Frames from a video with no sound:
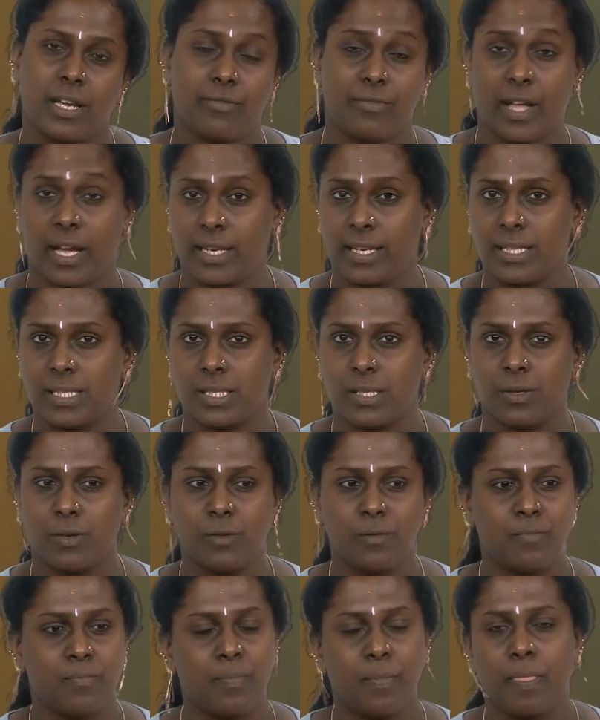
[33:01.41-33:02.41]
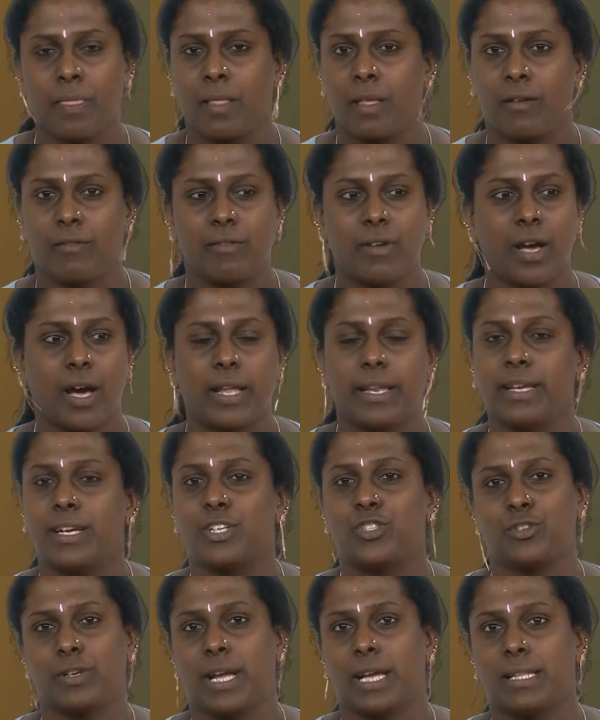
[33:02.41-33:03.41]
If that is so, we are here
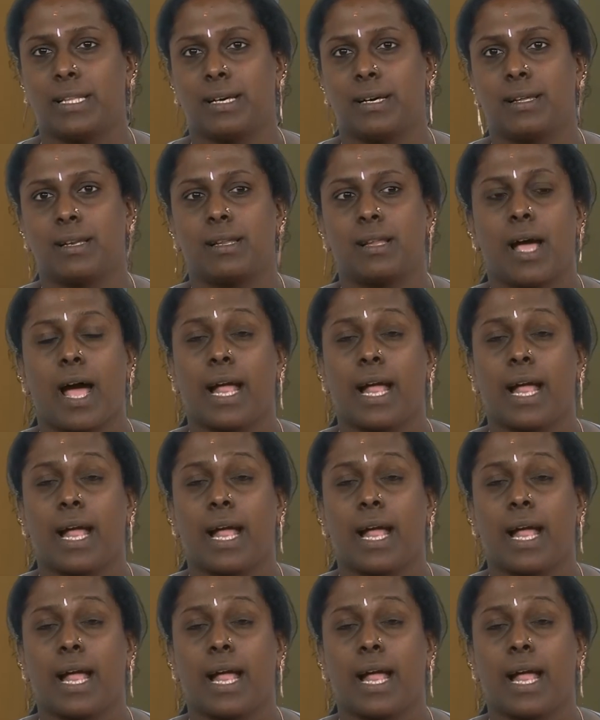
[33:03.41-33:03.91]
together.